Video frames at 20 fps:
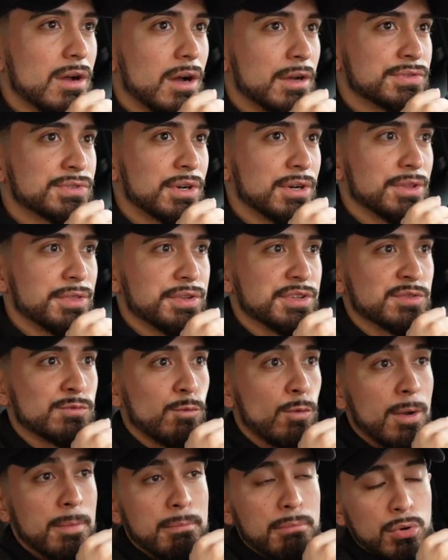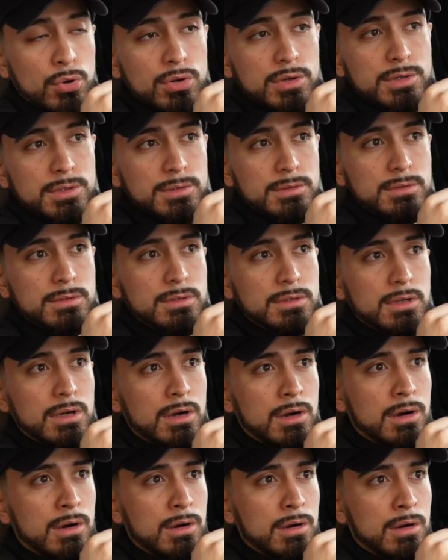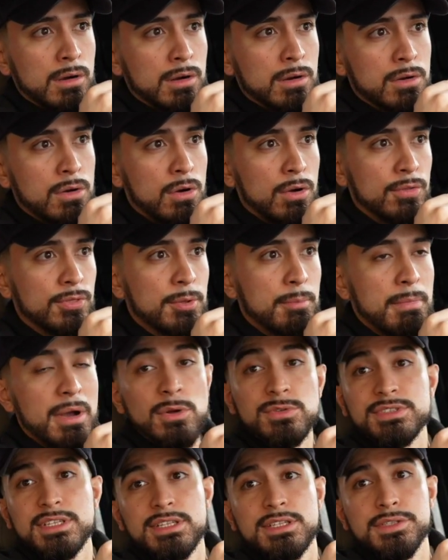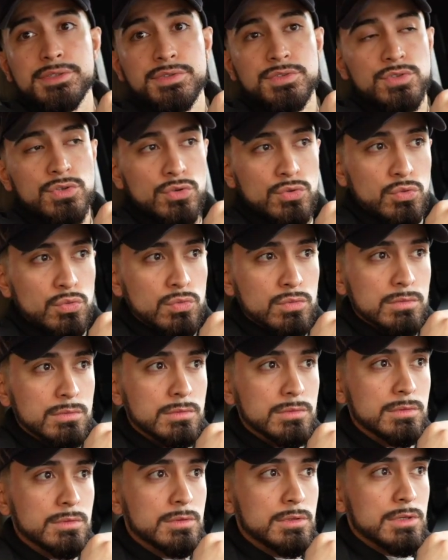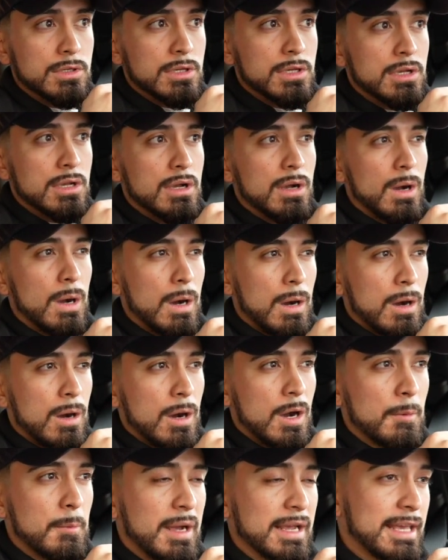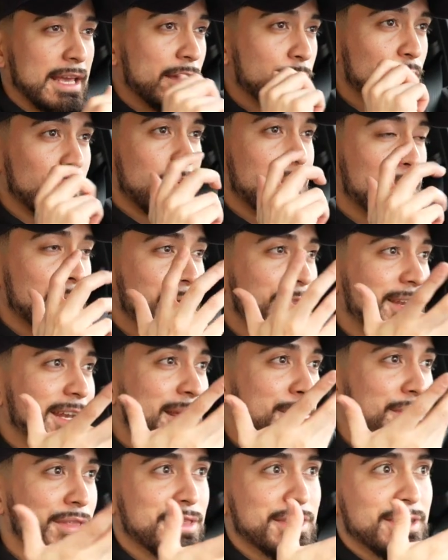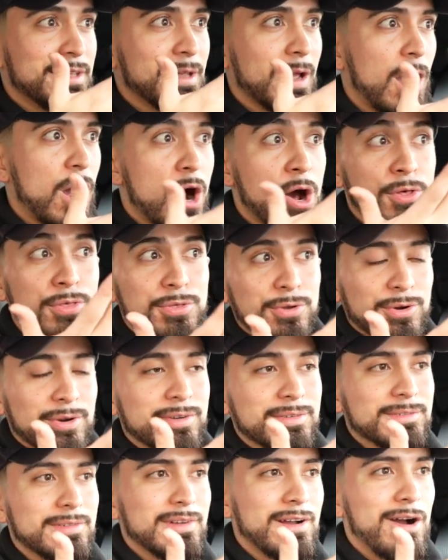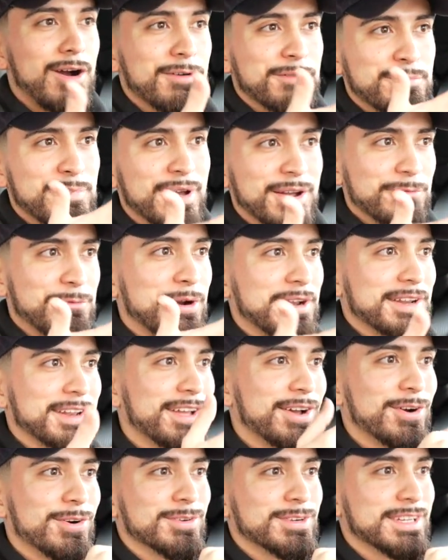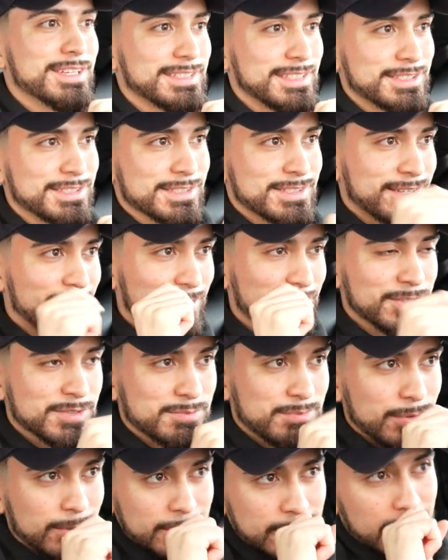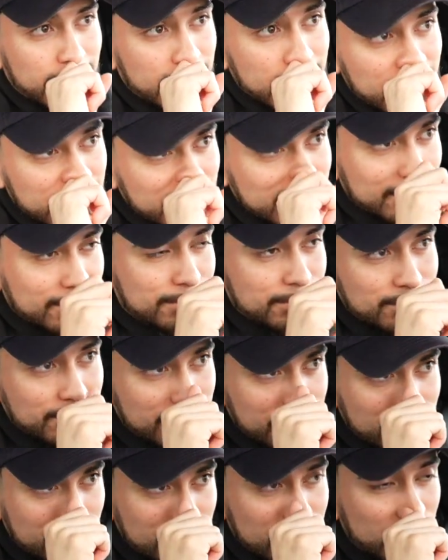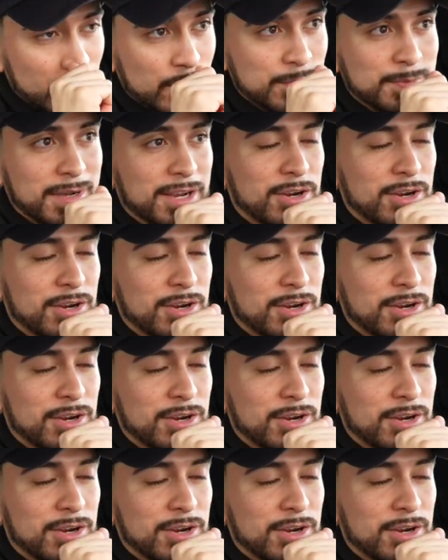started this one book called The Mountain Is You. I can't remember the name of the author off bat right now because I just started this book. I used my